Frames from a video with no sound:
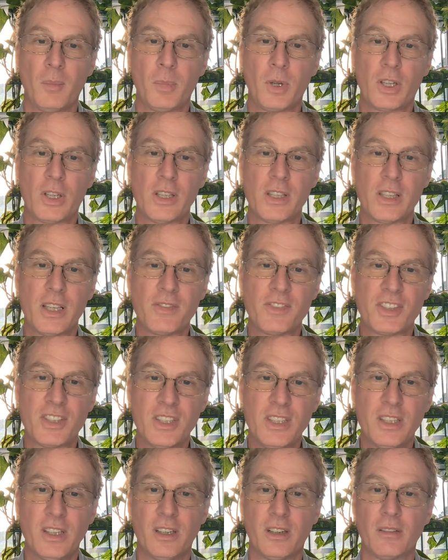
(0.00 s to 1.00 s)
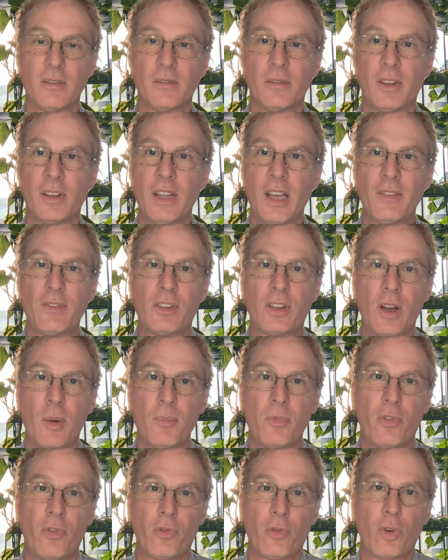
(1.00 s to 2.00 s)
because they've seen it. They've
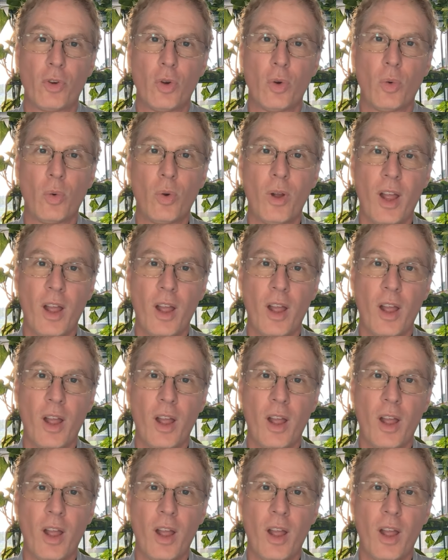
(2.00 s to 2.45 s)
come through